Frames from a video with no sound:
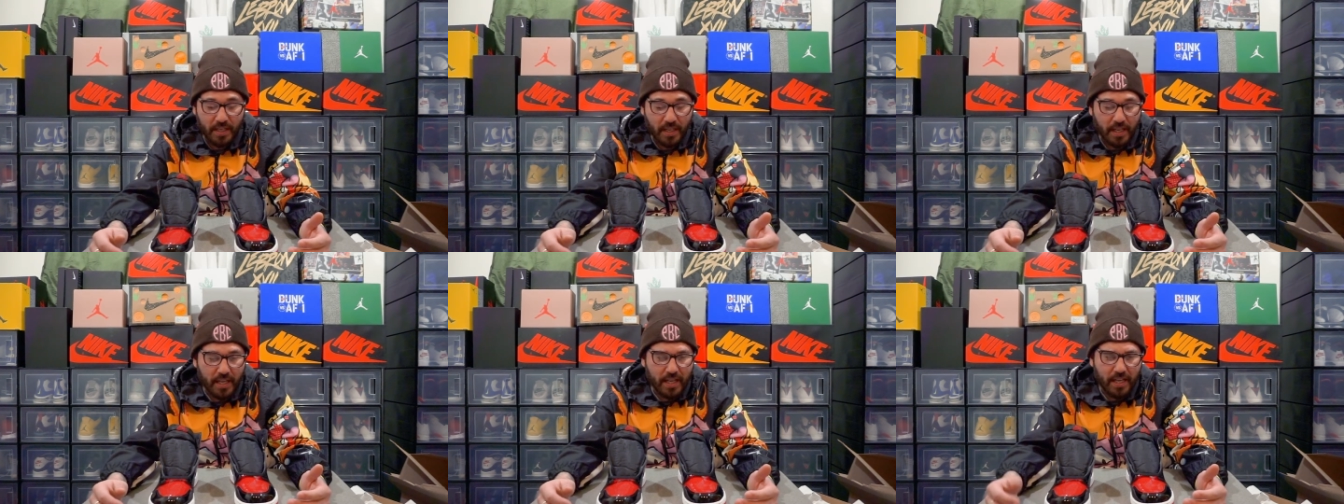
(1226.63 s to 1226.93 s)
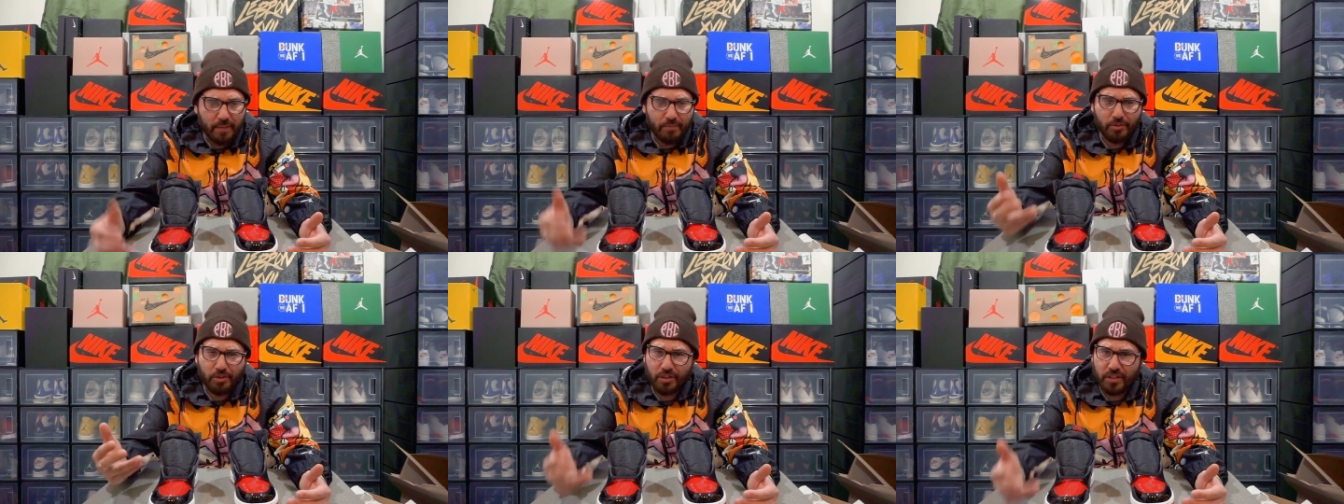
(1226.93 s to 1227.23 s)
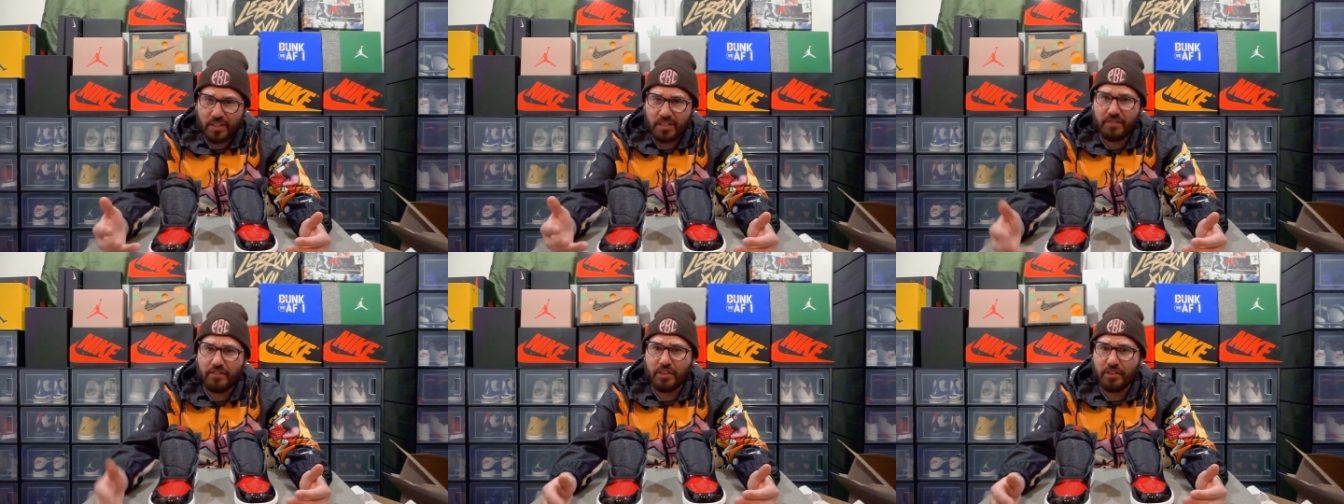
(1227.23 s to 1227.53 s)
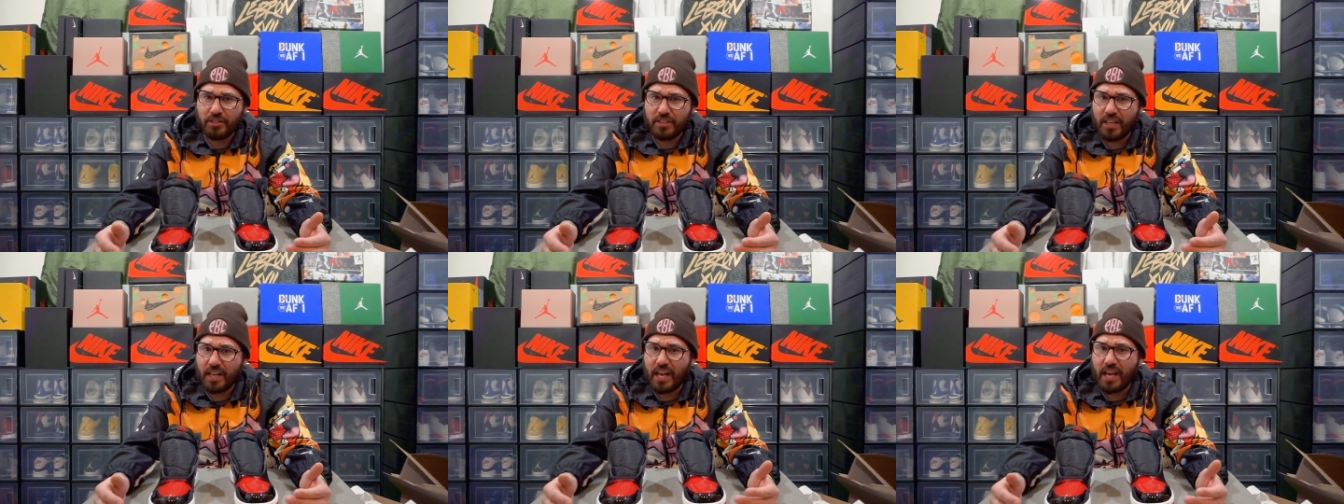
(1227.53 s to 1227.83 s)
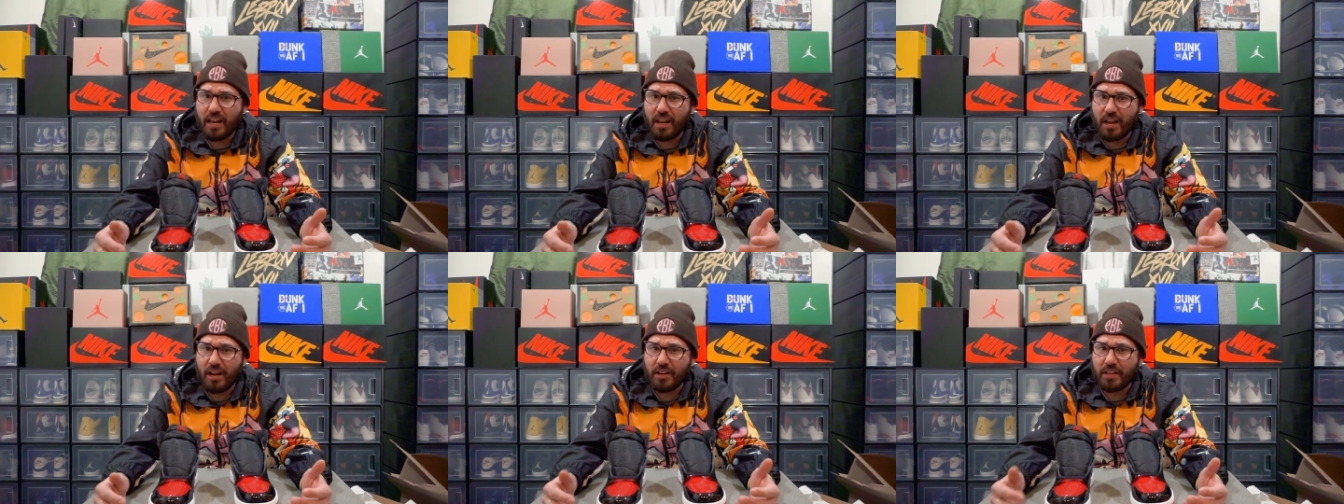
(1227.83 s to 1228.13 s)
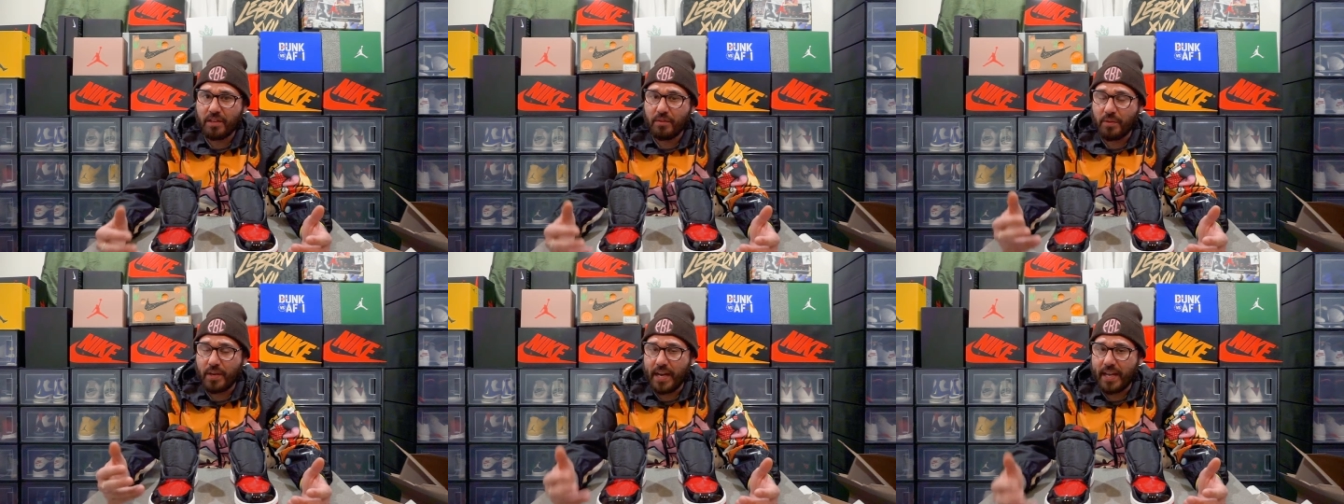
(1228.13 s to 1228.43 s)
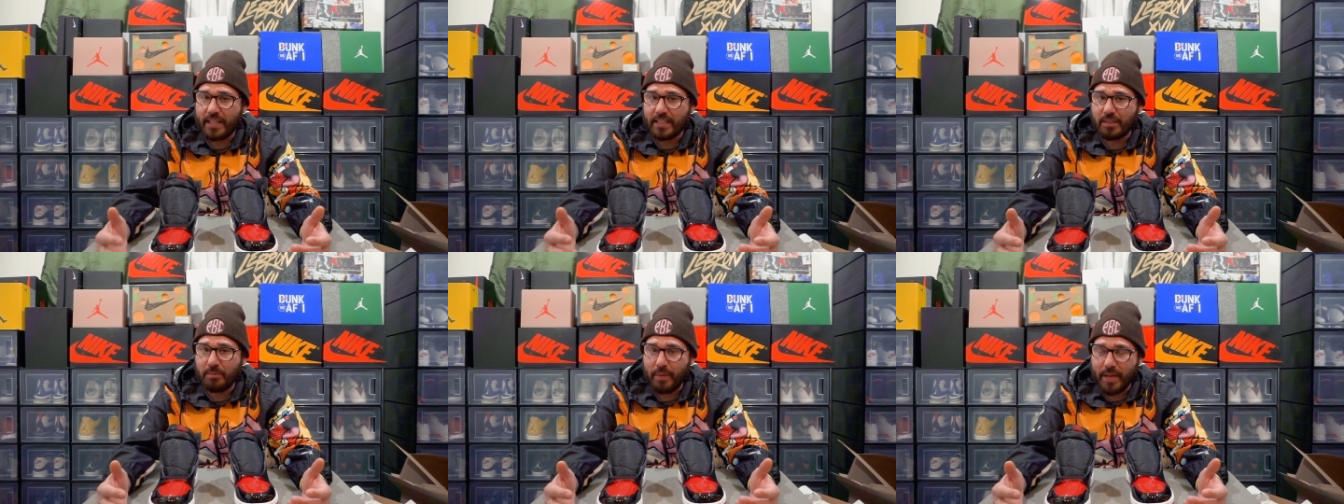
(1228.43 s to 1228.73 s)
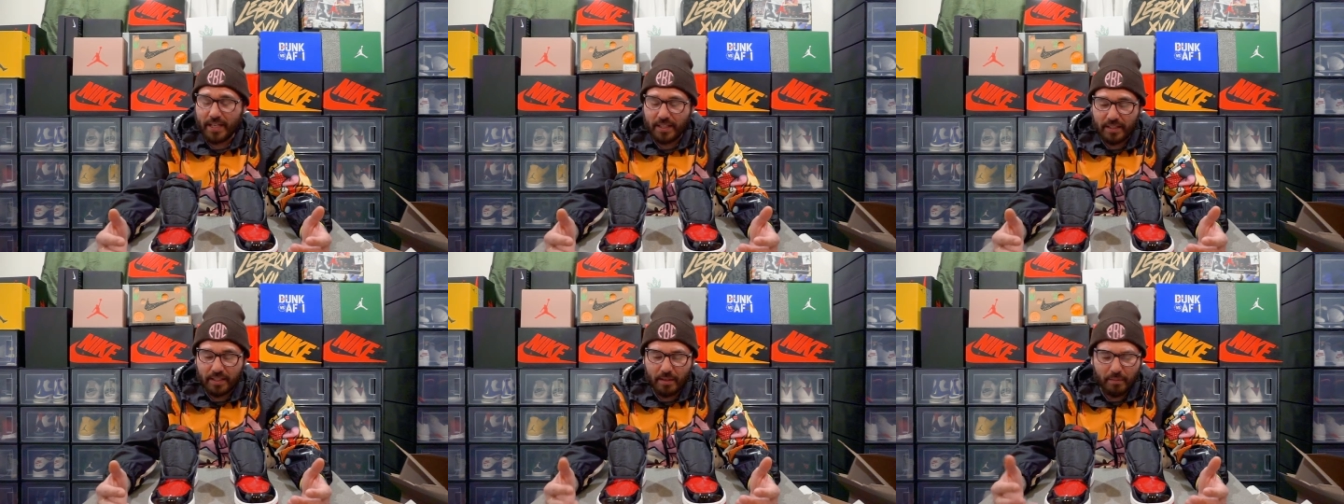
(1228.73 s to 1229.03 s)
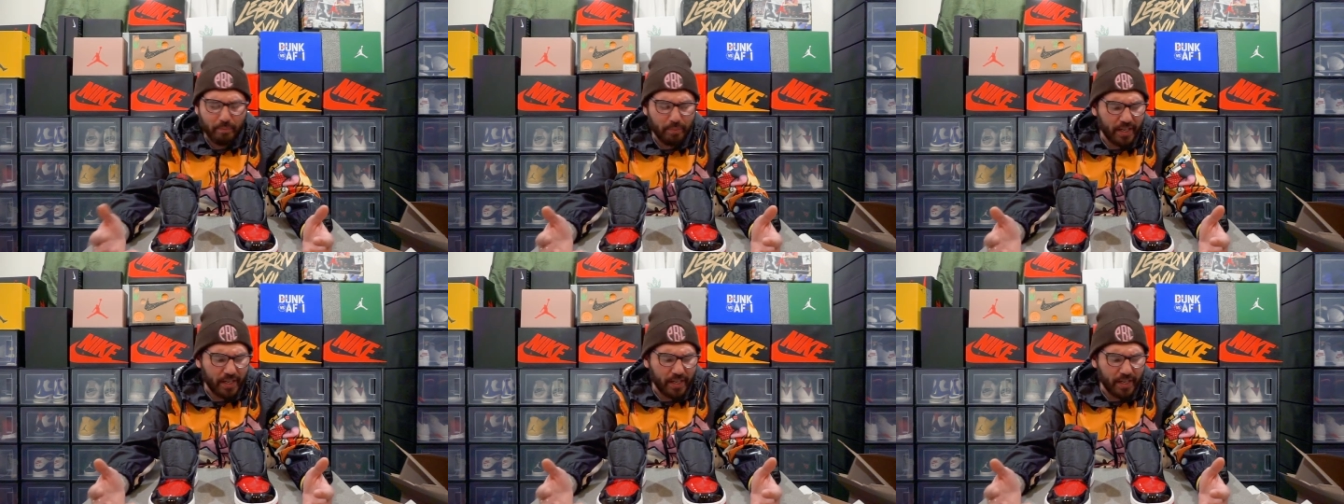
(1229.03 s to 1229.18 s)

I'm sure this video is a lot longer than what I expected it,